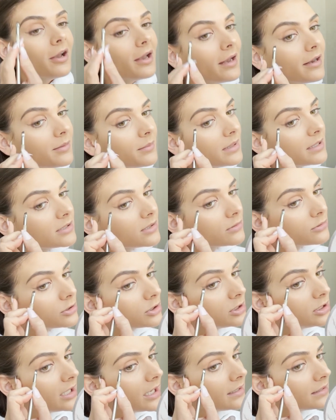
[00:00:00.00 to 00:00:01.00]
any of my social
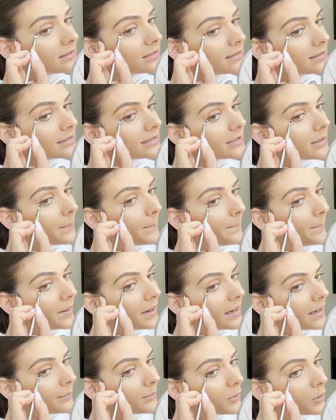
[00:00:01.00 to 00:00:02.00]
channels, but
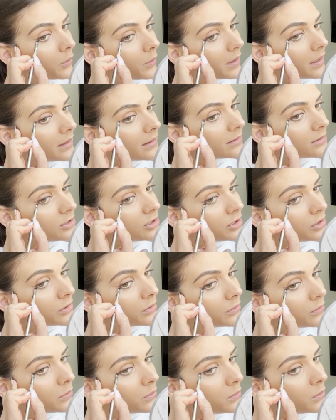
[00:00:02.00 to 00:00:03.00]
I'm going
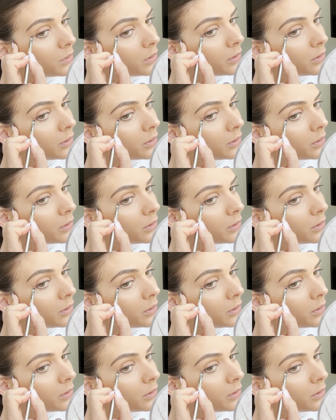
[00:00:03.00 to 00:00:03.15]
to